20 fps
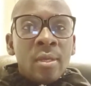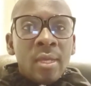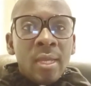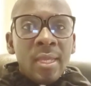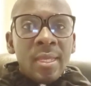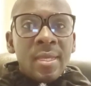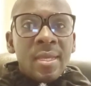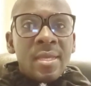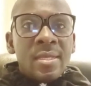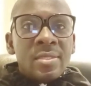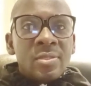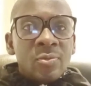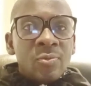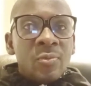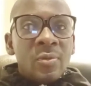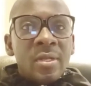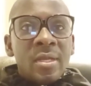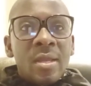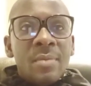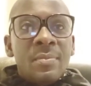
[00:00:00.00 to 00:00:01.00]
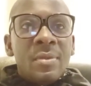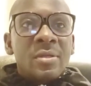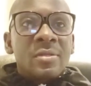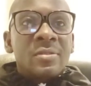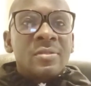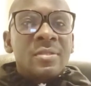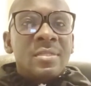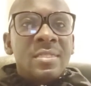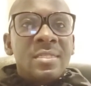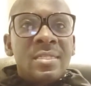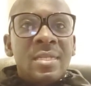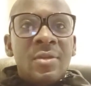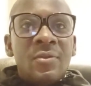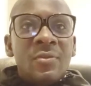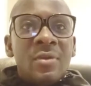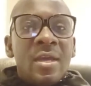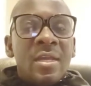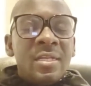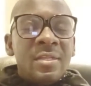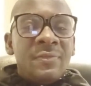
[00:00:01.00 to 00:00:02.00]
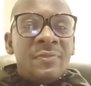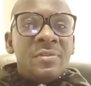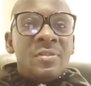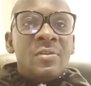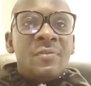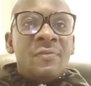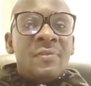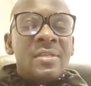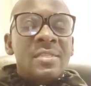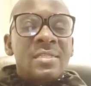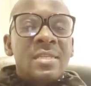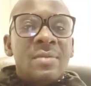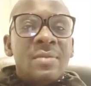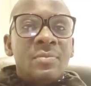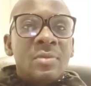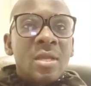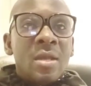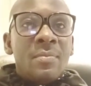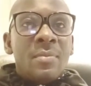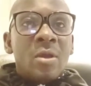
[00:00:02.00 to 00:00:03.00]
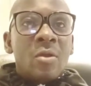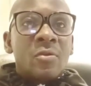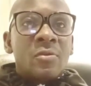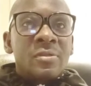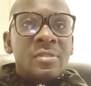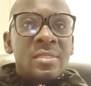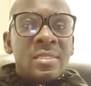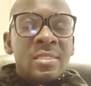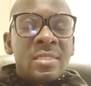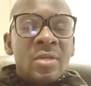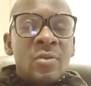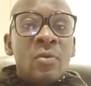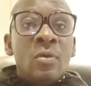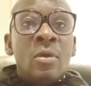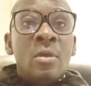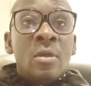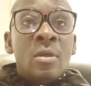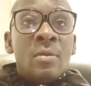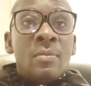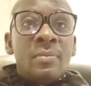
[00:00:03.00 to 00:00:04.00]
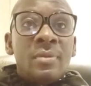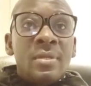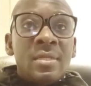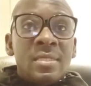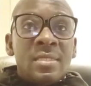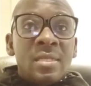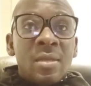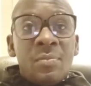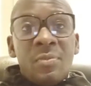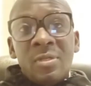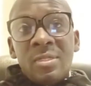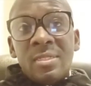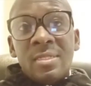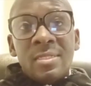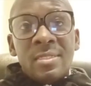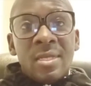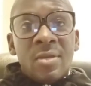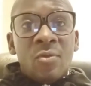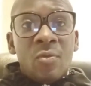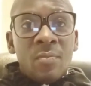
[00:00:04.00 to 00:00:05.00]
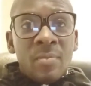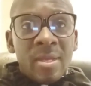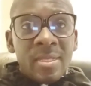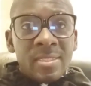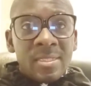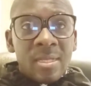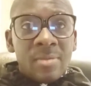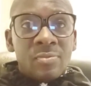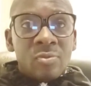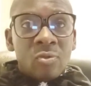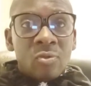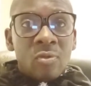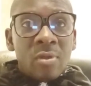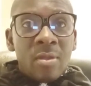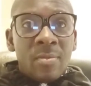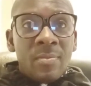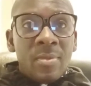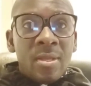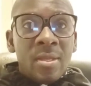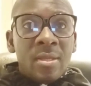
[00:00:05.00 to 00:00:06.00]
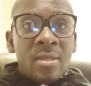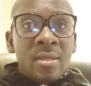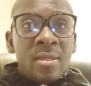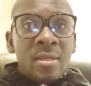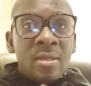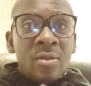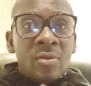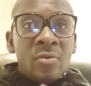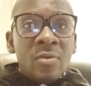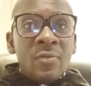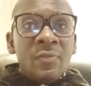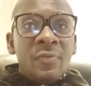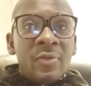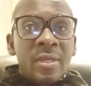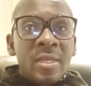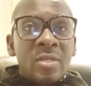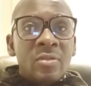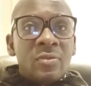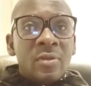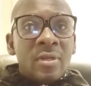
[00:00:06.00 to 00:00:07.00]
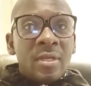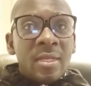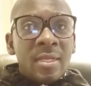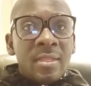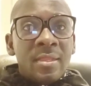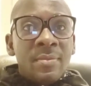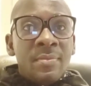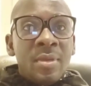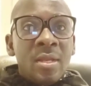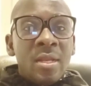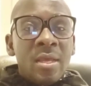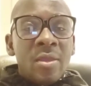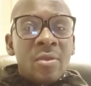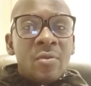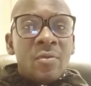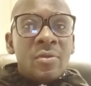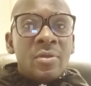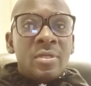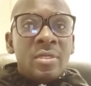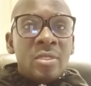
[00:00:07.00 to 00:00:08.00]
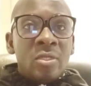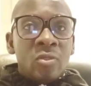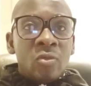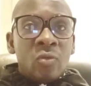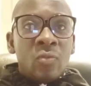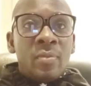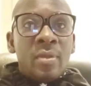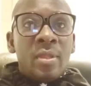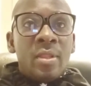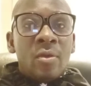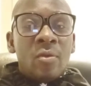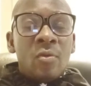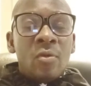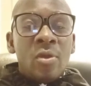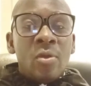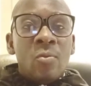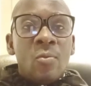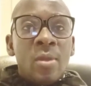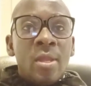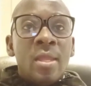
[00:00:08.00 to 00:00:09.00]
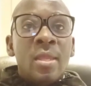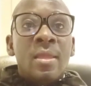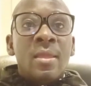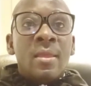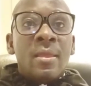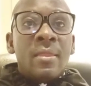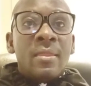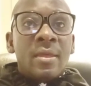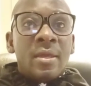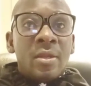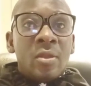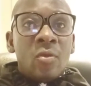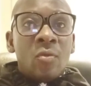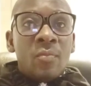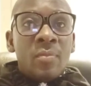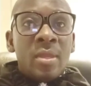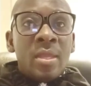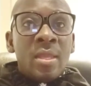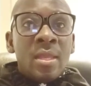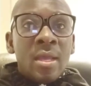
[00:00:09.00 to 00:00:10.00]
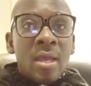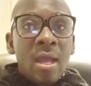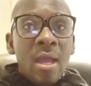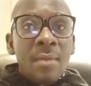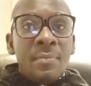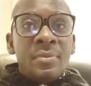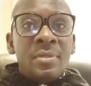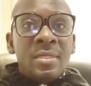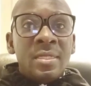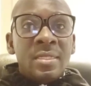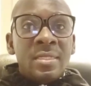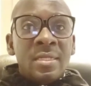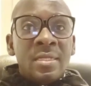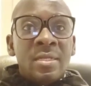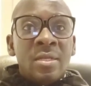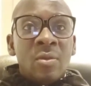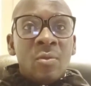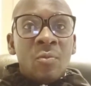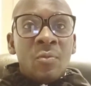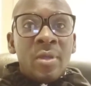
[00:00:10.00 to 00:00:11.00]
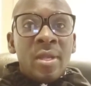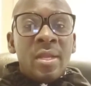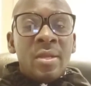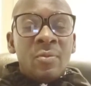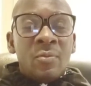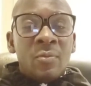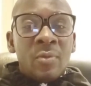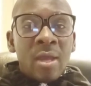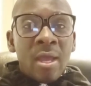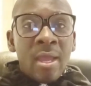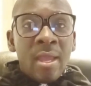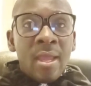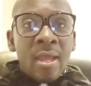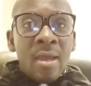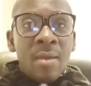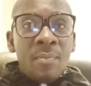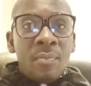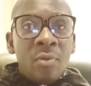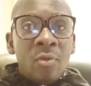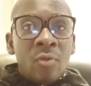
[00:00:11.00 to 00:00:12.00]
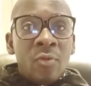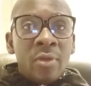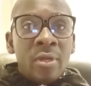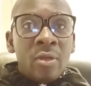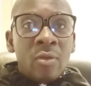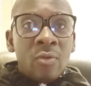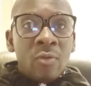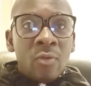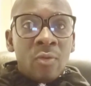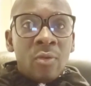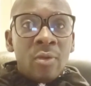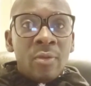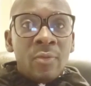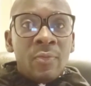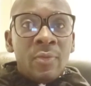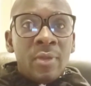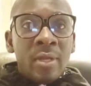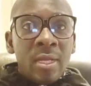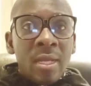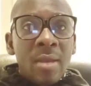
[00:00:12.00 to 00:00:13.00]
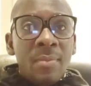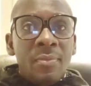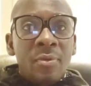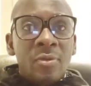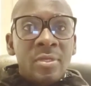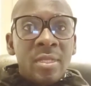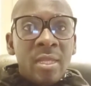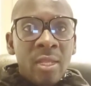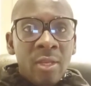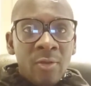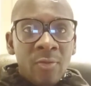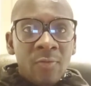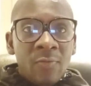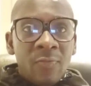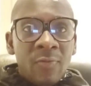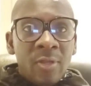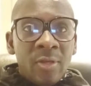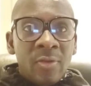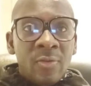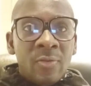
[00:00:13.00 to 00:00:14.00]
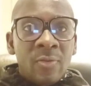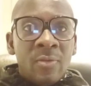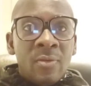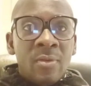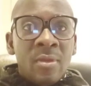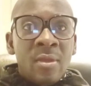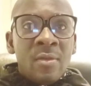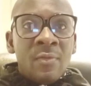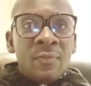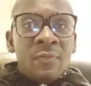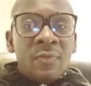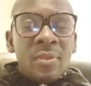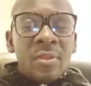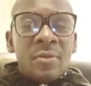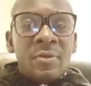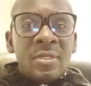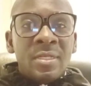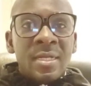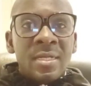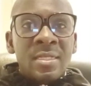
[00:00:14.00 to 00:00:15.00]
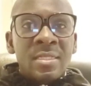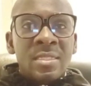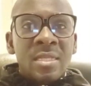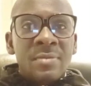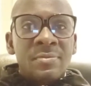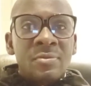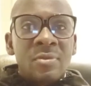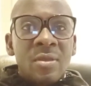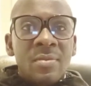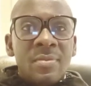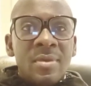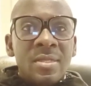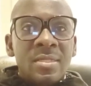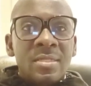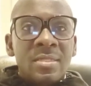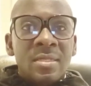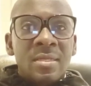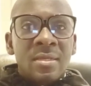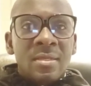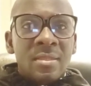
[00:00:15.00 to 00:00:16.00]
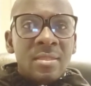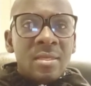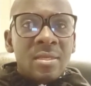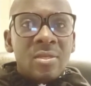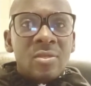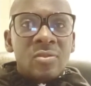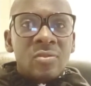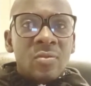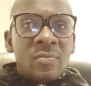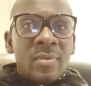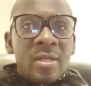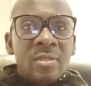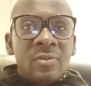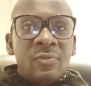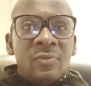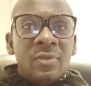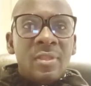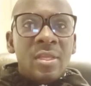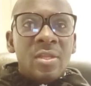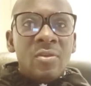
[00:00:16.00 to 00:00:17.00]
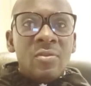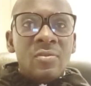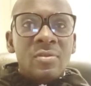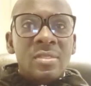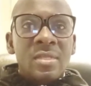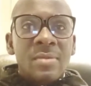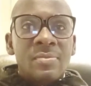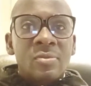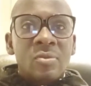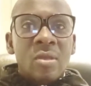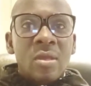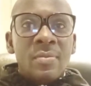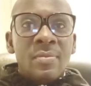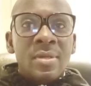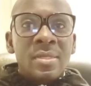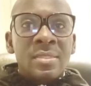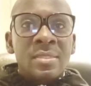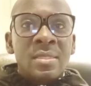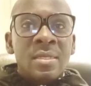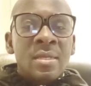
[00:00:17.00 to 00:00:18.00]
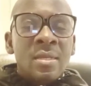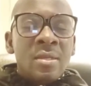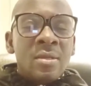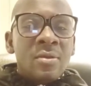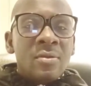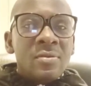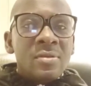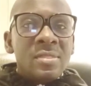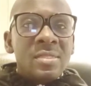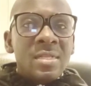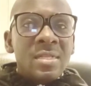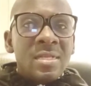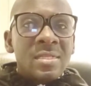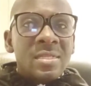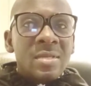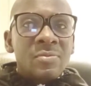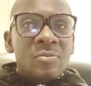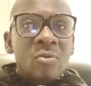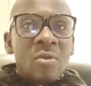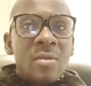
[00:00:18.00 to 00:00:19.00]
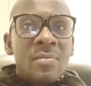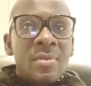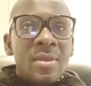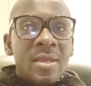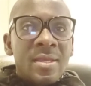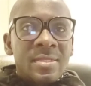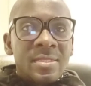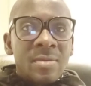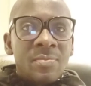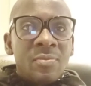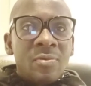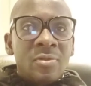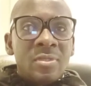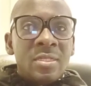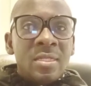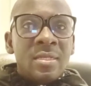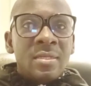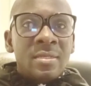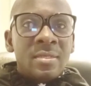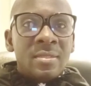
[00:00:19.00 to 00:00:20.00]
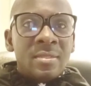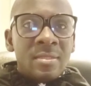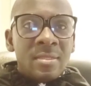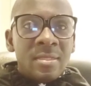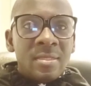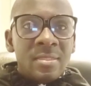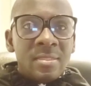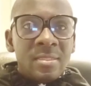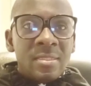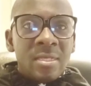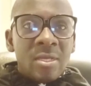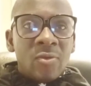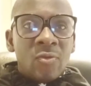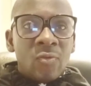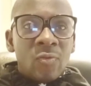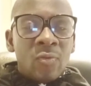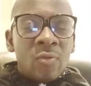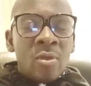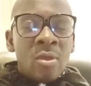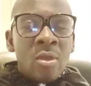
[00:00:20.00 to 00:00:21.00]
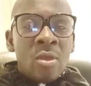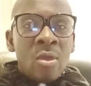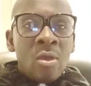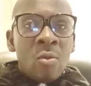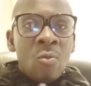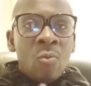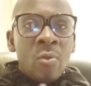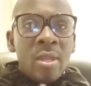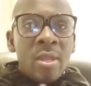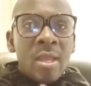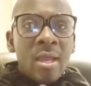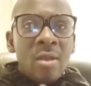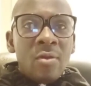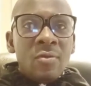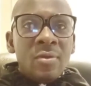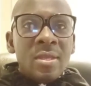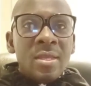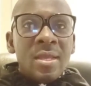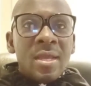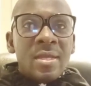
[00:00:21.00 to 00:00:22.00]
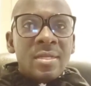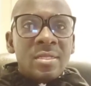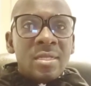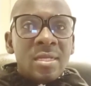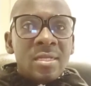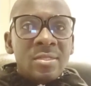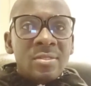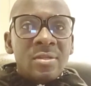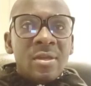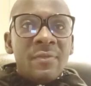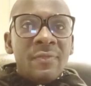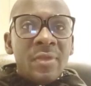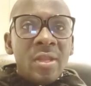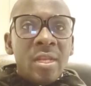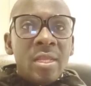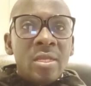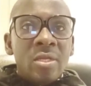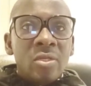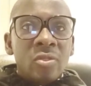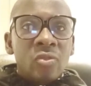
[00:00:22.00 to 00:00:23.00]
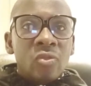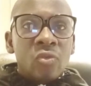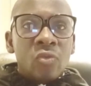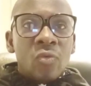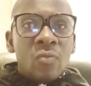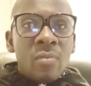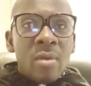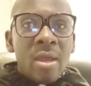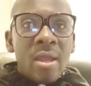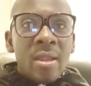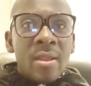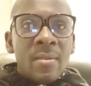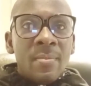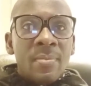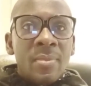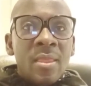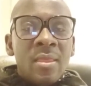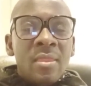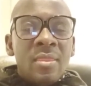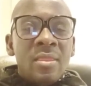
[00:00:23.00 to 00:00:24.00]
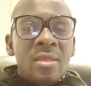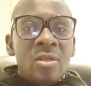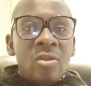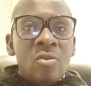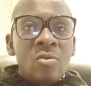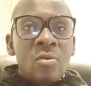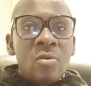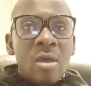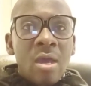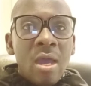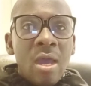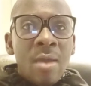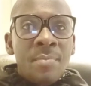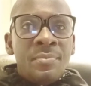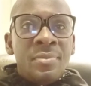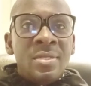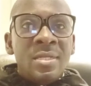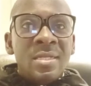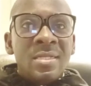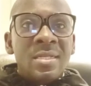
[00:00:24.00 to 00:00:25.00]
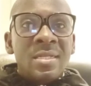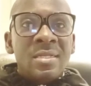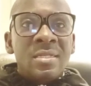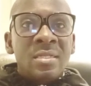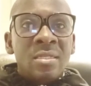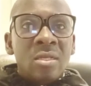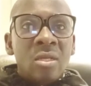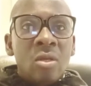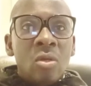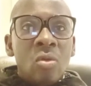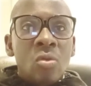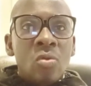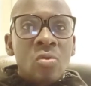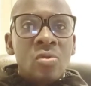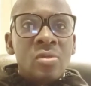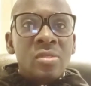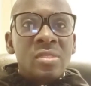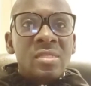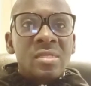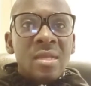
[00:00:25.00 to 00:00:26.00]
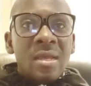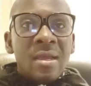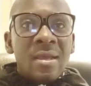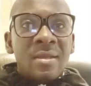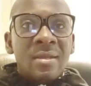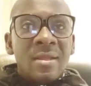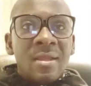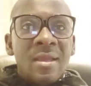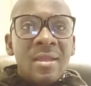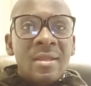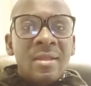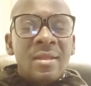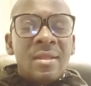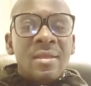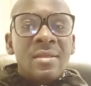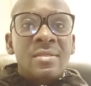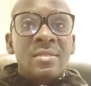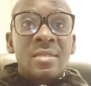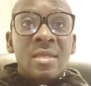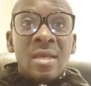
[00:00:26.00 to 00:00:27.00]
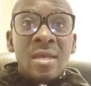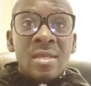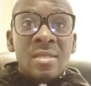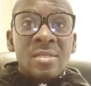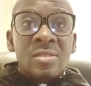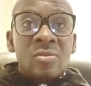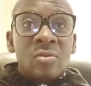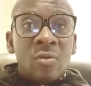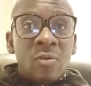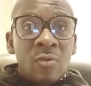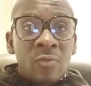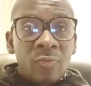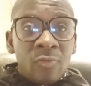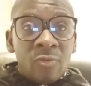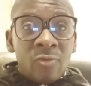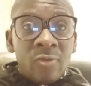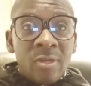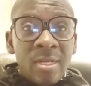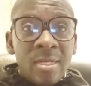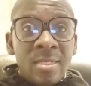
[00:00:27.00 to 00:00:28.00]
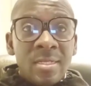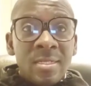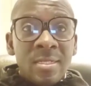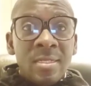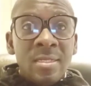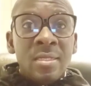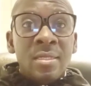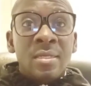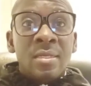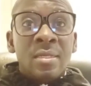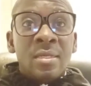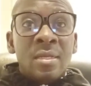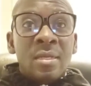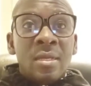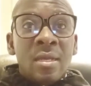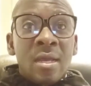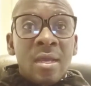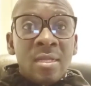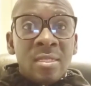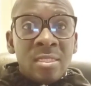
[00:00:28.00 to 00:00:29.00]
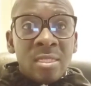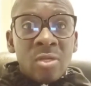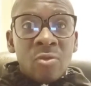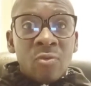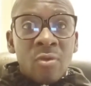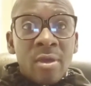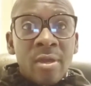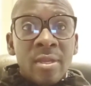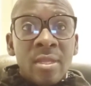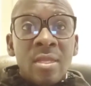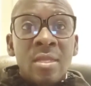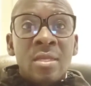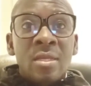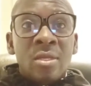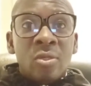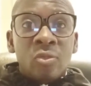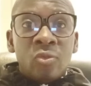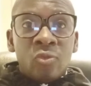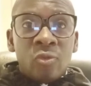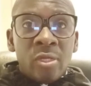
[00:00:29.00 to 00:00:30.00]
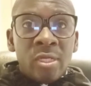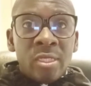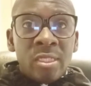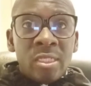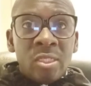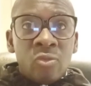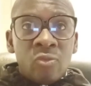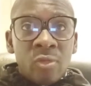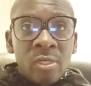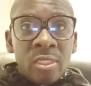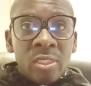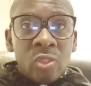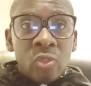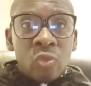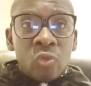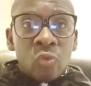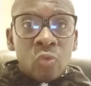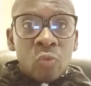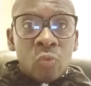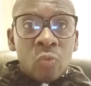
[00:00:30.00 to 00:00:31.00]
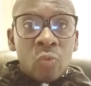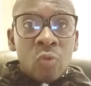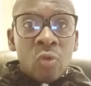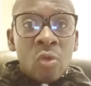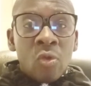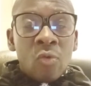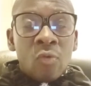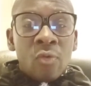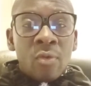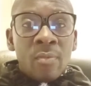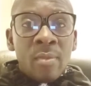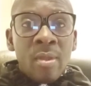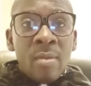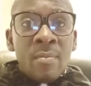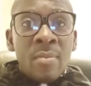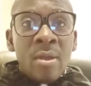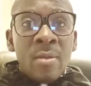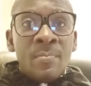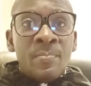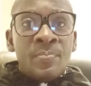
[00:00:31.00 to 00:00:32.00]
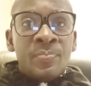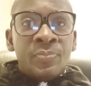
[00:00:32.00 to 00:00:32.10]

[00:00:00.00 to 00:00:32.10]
Hi guys, welcome back to this channel, and if it's your first time come across this channel, please support this channel by subscribing. Don't forget to click the bell icon. It will be the only way that you'll be updated when I upload or upload a new video. For the returning subscribers, thank you so much. For the new subscribers, consider subscribing and supporting this channel. We are looking at traveling to Dubai, the new updated rules and guidelines as of January 2022. Remember,